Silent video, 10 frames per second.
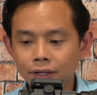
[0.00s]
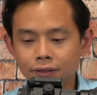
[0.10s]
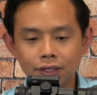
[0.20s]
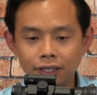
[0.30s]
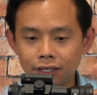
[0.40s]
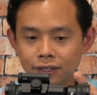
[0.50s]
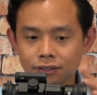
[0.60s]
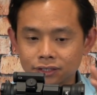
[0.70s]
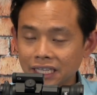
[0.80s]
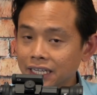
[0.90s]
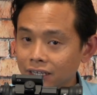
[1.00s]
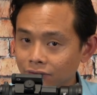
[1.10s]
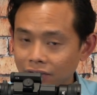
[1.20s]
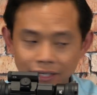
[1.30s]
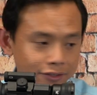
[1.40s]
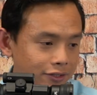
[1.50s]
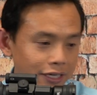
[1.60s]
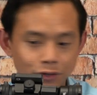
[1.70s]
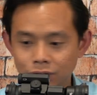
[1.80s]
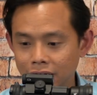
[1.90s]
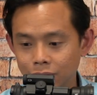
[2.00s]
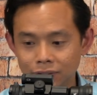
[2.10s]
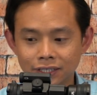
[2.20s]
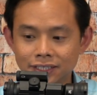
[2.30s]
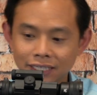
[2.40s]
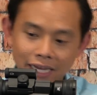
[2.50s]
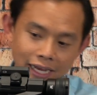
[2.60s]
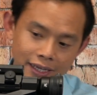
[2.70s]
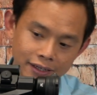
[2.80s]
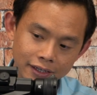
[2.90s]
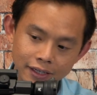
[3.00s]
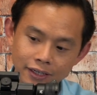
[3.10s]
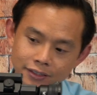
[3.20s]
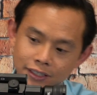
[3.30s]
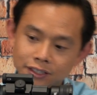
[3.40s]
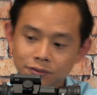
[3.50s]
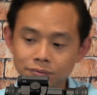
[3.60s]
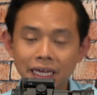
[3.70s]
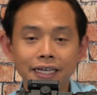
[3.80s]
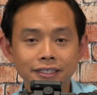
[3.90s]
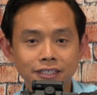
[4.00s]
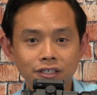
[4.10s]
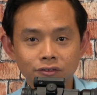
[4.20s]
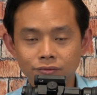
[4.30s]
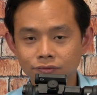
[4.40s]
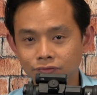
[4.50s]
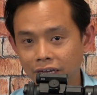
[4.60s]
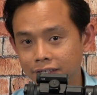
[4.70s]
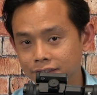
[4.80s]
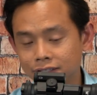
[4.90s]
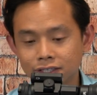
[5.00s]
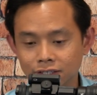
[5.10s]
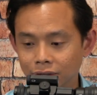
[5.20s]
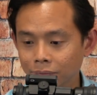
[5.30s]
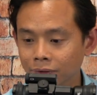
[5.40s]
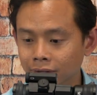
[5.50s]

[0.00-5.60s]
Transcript: The second advantage that you get with this guy is its magazine fed system.